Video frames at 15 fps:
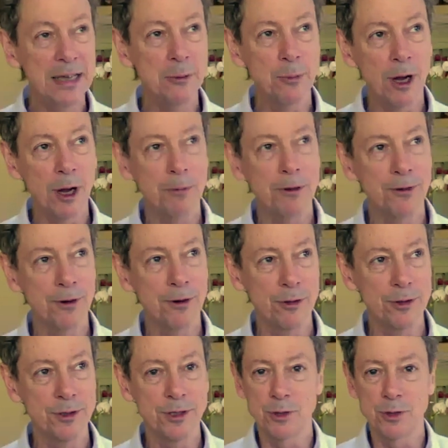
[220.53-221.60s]
me and probably for
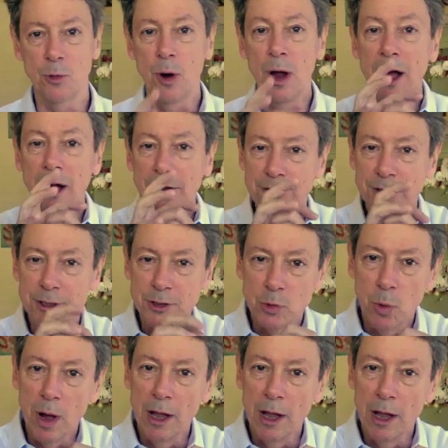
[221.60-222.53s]
others as well to